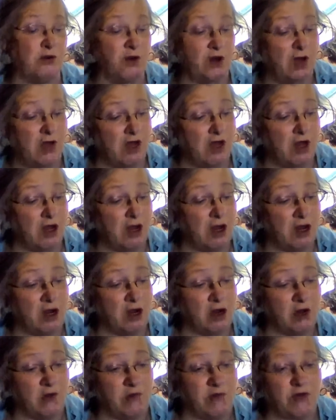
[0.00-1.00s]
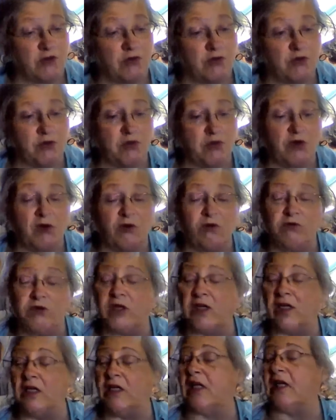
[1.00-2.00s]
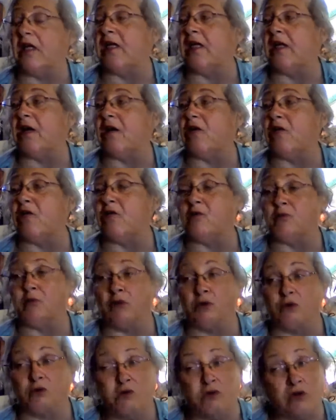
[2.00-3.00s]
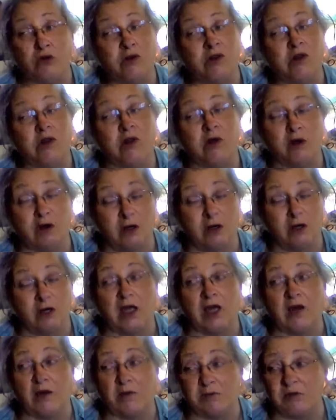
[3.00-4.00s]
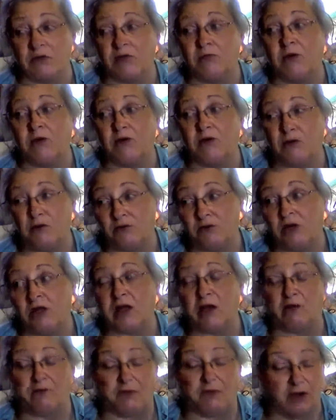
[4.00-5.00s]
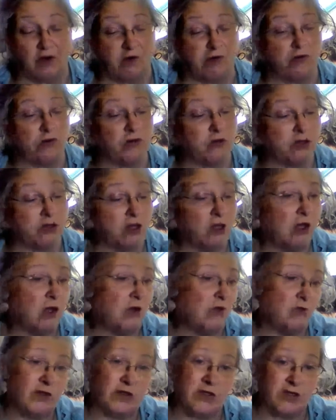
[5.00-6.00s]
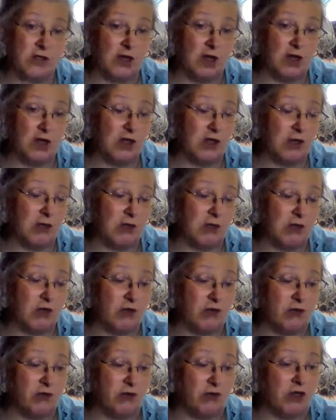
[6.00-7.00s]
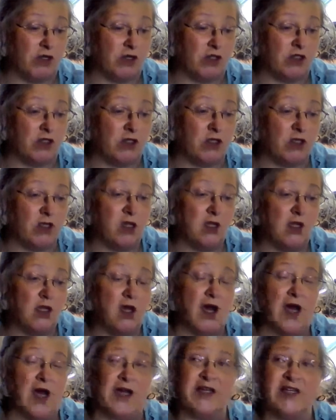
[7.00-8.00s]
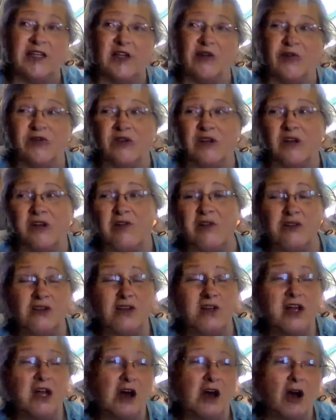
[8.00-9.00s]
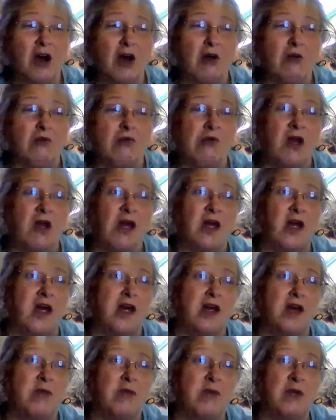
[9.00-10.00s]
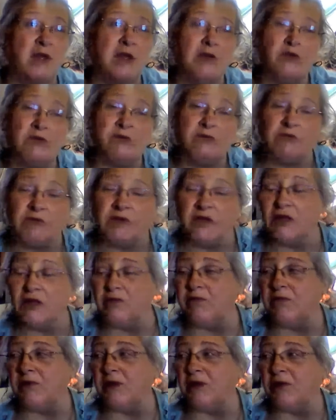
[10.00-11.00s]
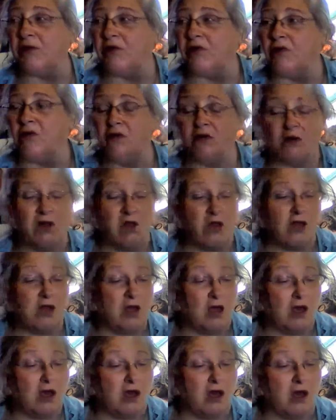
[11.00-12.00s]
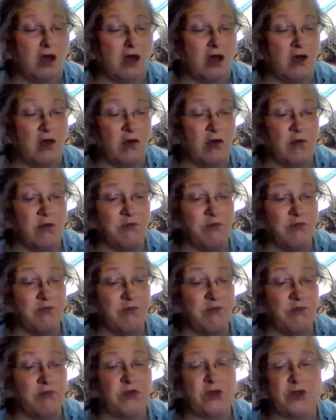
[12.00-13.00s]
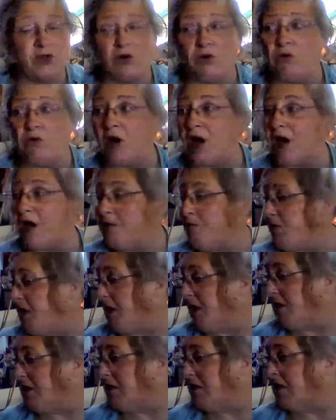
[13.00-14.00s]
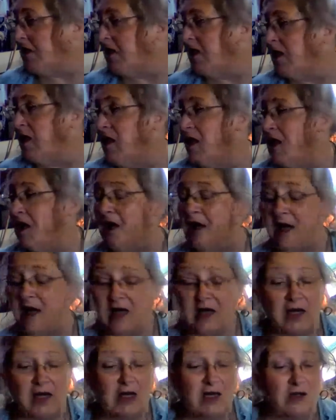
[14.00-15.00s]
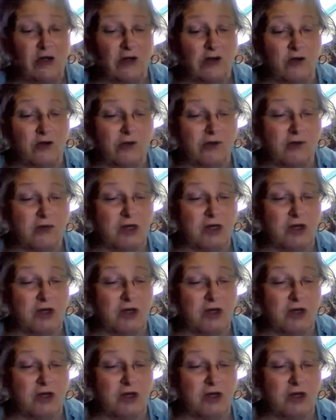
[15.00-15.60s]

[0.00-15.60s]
So we both did lay down, and we both took long naps. It was about 2.5 hours, which is not typical for us. I still was not feeling that hot when I got up. He was feeling better. So I painted, and I loomed, and I'll show you